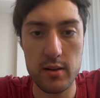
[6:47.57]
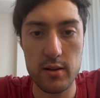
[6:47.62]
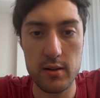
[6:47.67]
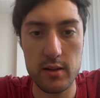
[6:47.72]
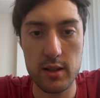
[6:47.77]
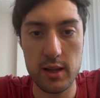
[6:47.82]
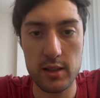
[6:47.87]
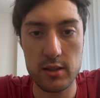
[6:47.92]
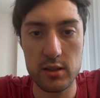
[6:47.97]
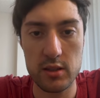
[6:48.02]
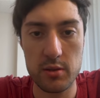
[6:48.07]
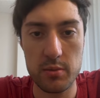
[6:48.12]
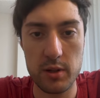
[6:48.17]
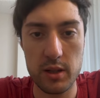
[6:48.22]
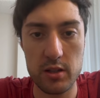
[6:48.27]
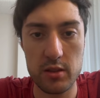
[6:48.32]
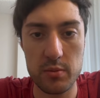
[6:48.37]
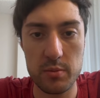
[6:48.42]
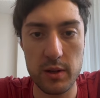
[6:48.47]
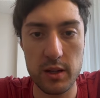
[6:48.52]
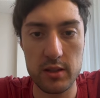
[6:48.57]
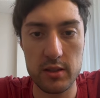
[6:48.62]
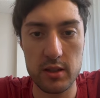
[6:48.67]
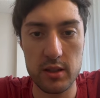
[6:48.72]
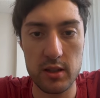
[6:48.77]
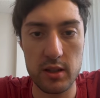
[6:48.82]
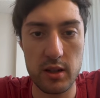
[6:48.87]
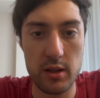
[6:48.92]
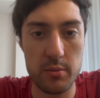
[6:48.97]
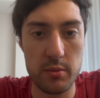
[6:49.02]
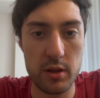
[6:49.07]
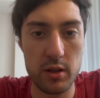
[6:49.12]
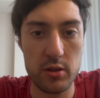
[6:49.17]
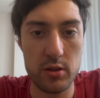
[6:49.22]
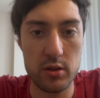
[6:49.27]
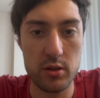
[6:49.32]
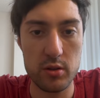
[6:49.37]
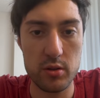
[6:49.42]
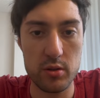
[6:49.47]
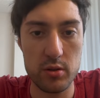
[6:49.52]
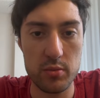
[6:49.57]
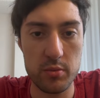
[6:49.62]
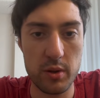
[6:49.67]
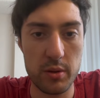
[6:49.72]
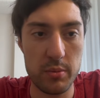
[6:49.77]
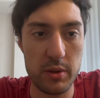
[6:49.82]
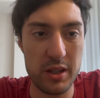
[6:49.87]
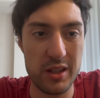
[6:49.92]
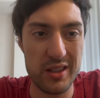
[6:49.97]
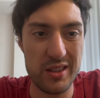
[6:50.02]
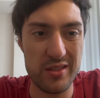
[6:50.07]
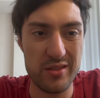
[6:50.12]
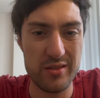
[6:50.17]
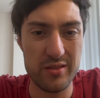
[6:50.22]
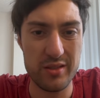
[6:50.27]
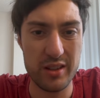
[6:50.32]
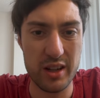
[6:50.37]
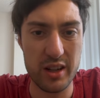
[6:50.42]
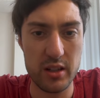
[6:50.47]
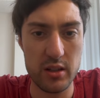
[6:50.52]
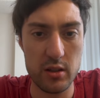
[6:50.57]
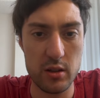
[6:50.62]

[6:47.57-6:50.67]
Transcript: that's to be expected. I'm gonna do maybe a find